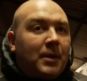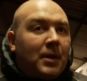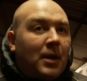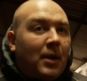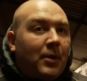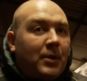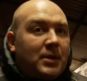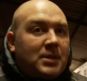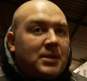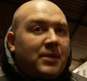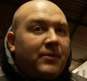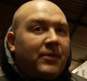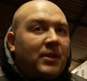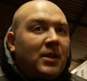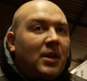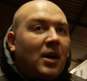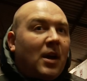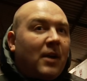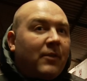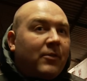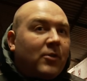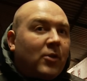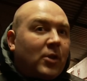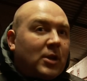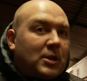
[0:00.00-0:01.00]
It's something that
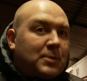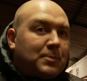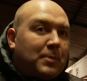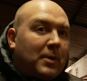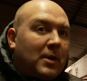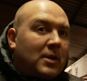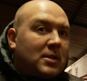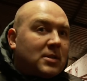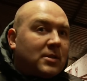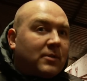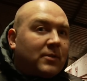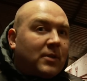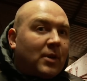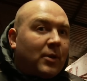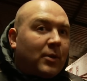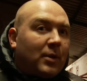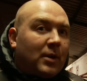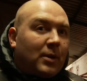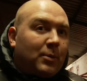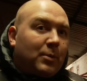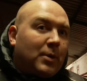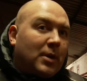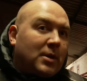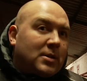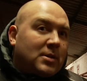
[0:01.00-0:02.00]
I've got experience of doing.
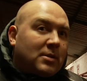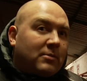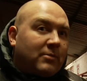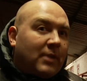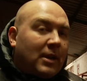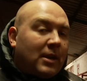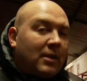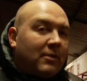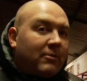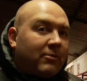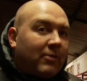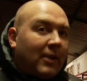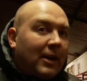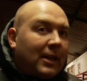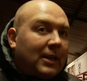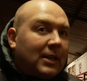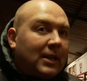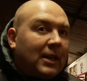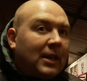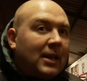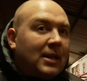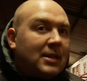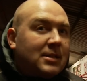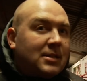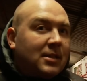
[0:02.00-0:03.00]
I worked at Reading for 8
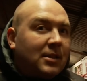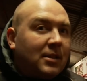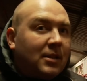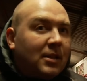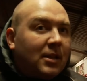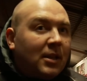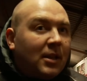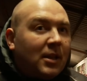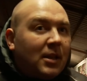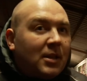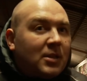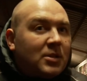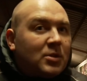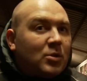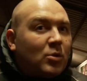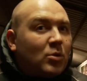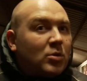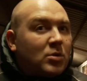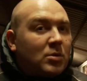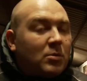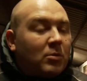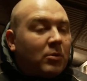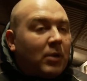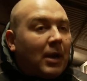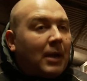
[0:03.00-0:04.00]
years and saw
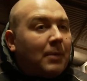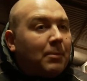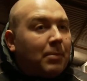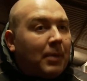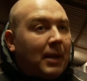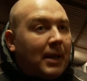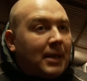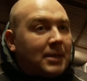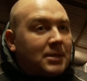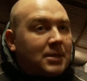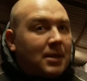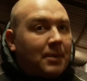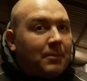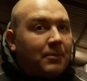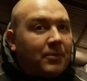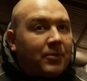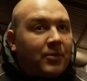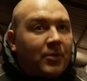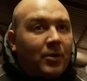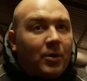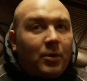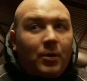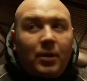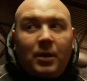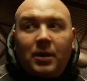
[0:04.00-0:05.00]
some great players come
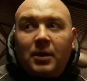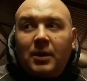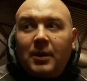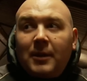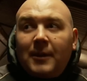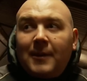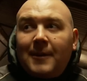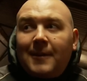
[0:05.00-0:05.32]
through, and